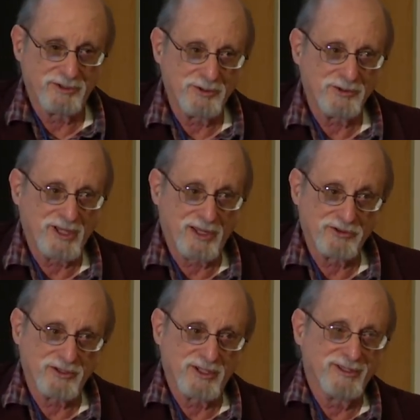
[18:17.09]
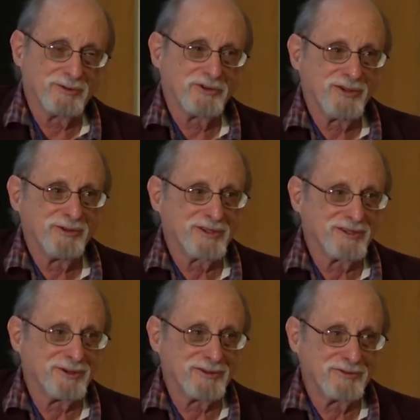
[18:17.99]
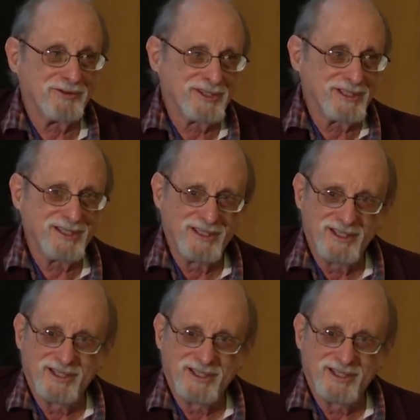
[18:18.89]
2000, and there was something quite funny.